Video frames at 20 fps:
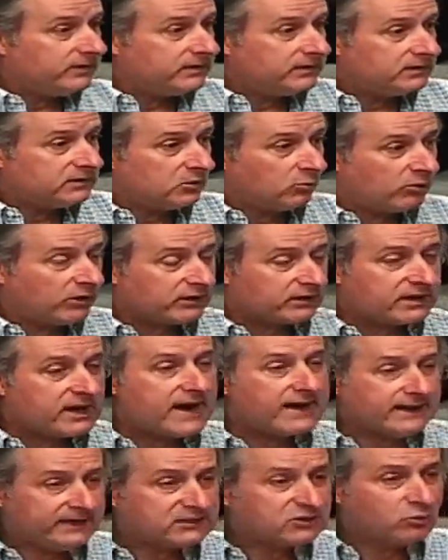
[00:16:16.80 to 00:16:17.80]
The word of
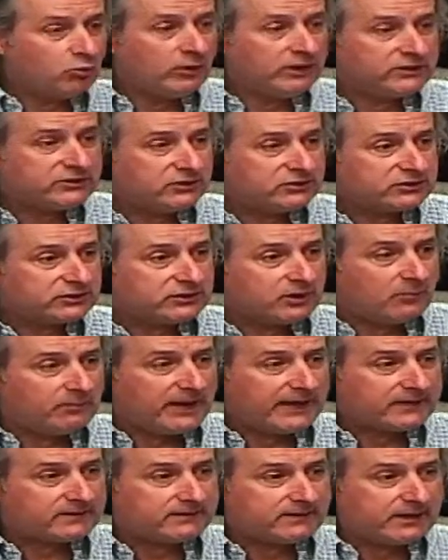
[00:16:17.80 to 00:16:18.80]
God is going to. So don't
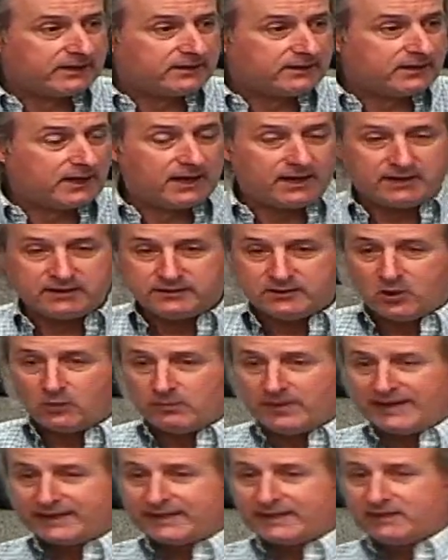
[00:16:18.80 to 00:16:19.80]
make
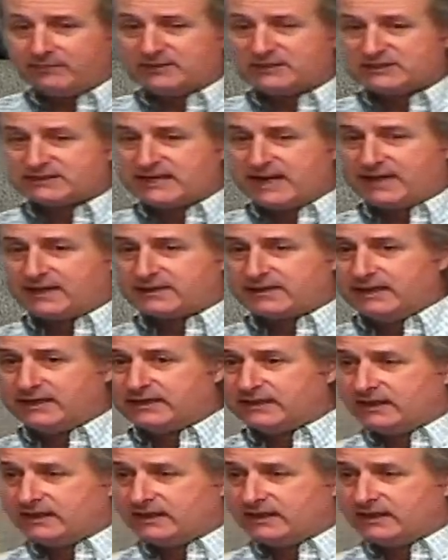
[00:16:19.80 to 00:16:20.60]
any mistake thinking